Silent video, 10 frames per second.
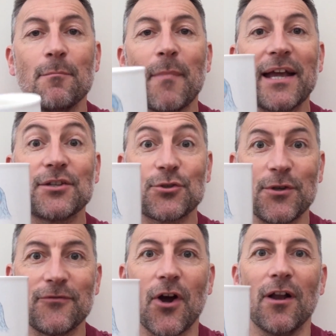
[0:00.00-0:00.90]
make sure
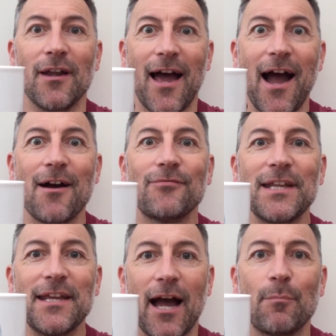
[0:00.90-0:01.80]
you've got a
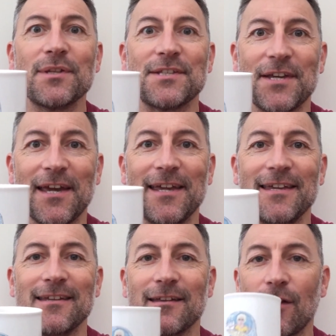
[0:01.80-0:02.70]
lovely cup of
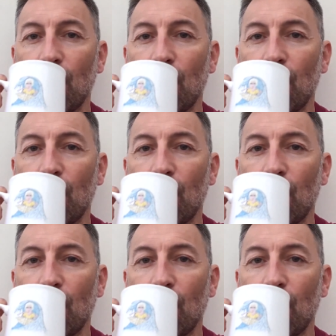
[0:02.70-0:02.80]
tea.